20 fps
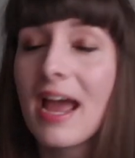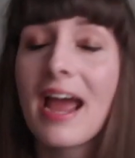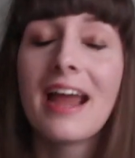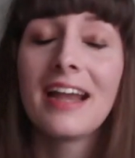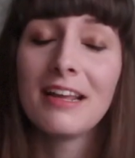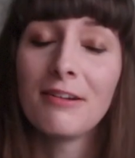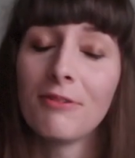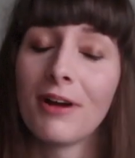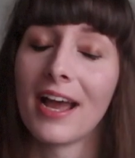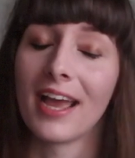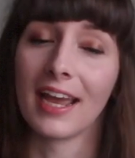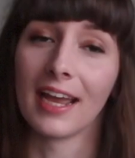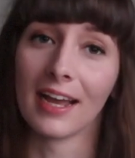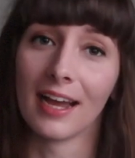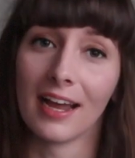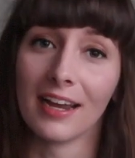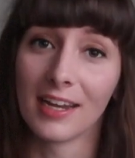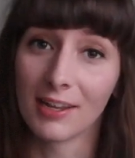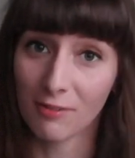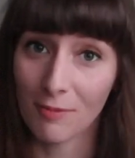Anyway,
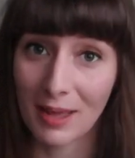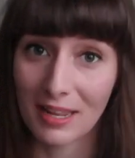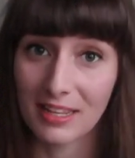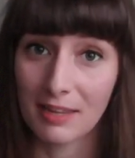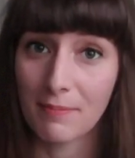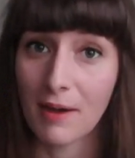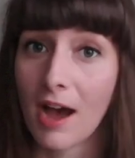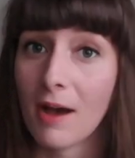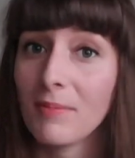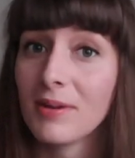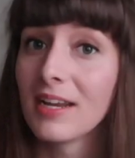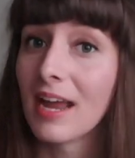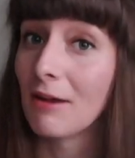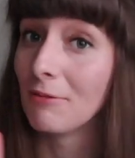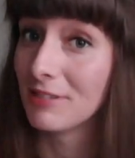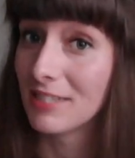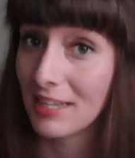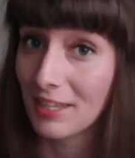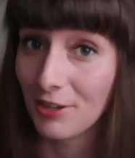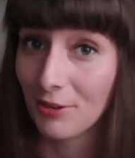enough about the apartment, I
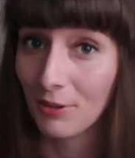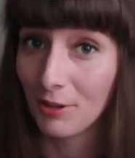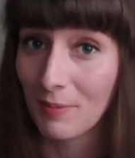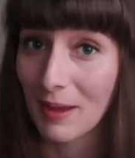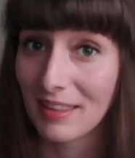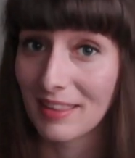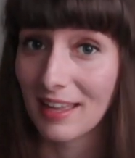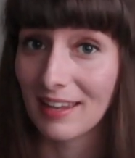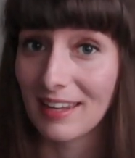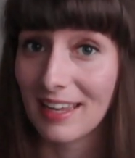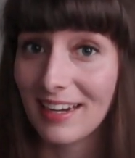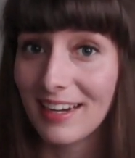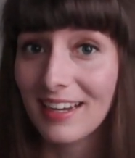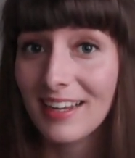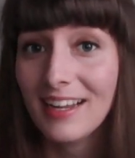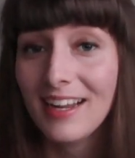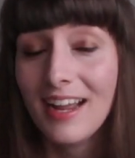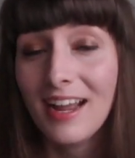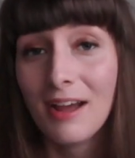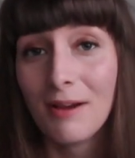will tell you all about that later.